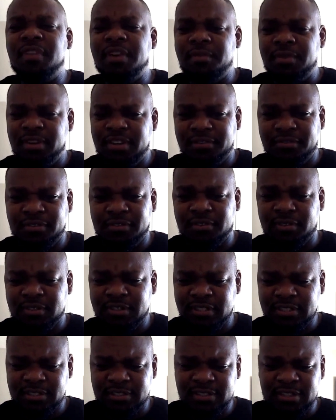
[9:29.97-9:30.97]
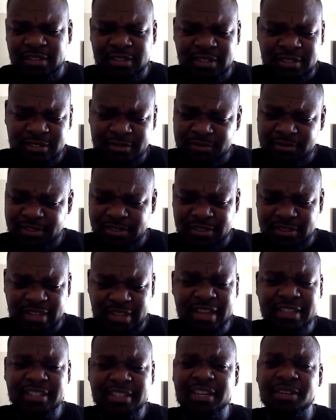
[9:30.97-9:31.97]
very difficult, because
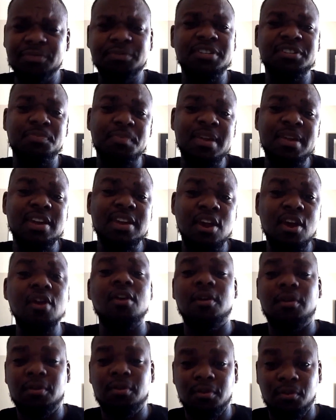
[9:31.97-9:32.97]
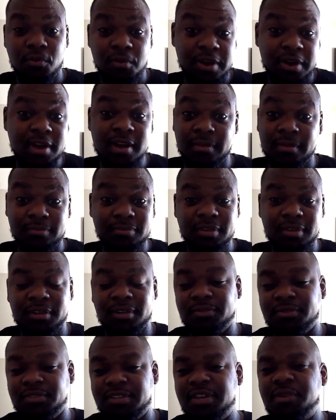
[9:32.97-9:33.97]
like I said, it was just me and her growing up, you
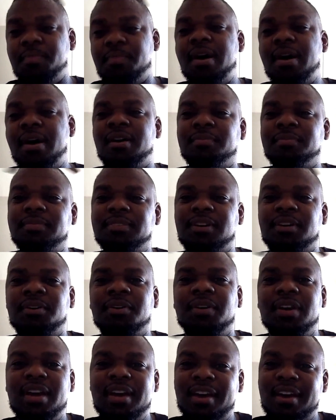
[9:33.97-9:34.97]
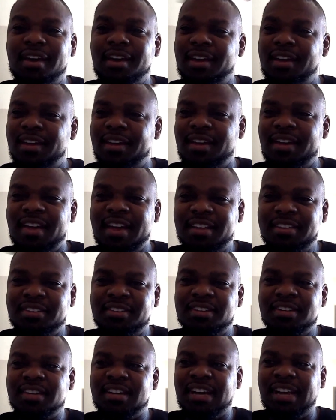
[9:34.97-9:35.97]
know, single mom. So it
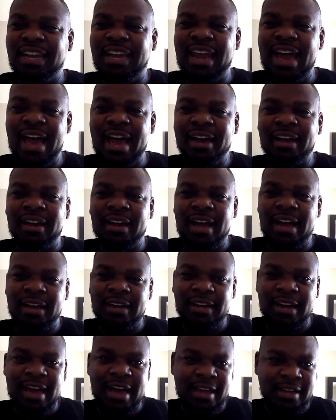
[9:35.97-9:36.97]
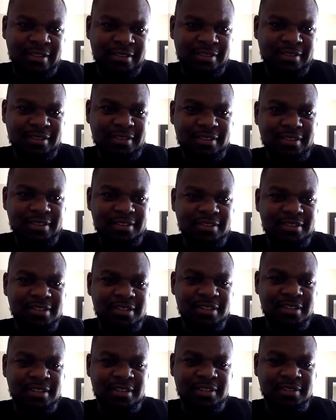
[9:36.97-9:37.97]
took a lot
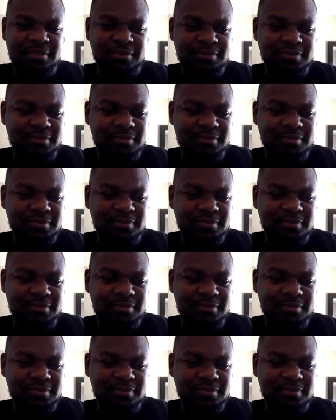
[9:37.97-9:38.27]
to,